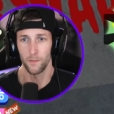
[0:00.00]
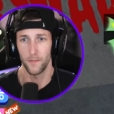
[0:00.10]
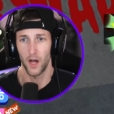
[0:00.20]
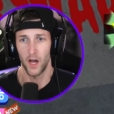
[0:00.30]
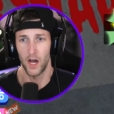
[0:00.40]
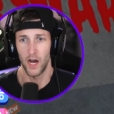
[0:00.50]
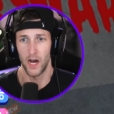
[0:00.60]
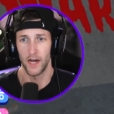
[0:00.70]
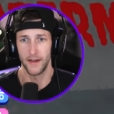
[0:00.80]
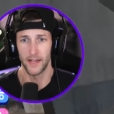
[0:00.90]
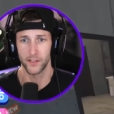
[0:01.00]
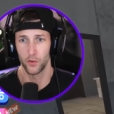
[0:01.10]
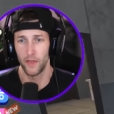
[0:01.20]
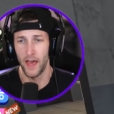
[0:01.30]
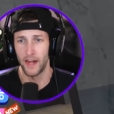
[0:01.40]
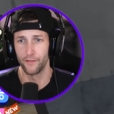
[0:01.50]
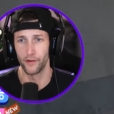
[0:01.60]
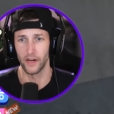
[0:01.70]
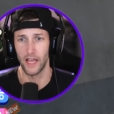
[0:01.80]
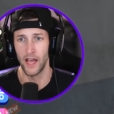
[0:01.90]
Well, uh, not doing that
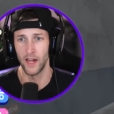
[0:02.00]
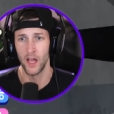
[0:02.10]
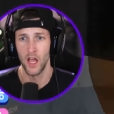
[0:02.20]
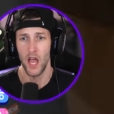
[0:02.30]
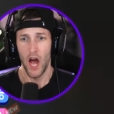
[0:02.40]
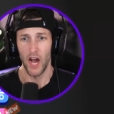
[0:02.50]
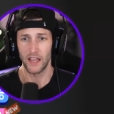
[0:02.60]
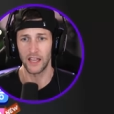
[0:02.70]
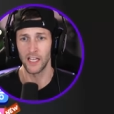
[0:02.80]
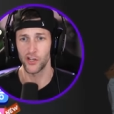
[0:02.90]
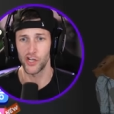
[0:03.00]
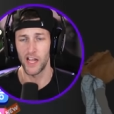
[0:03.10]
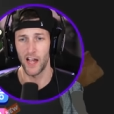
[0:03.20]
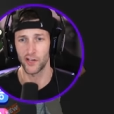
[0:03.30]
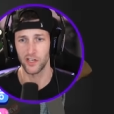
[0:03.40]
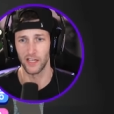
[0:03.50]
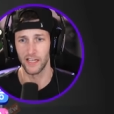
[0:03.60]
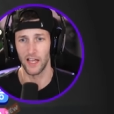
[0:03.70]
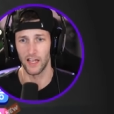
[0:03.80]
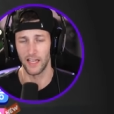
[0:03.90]
ever again. I think she
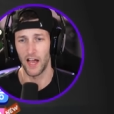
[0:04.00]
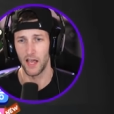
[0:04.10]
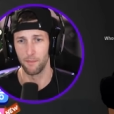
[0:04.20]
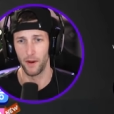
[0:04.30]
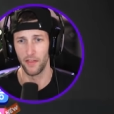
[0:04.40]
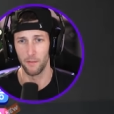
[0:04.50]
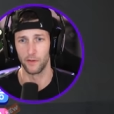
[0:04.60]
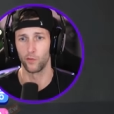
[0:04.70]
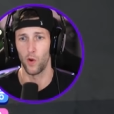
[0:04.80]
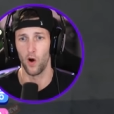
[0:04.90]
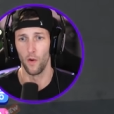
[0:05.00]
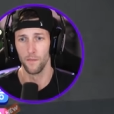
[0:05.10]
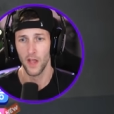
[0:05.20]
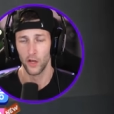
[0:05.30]
actually got hit by them as well.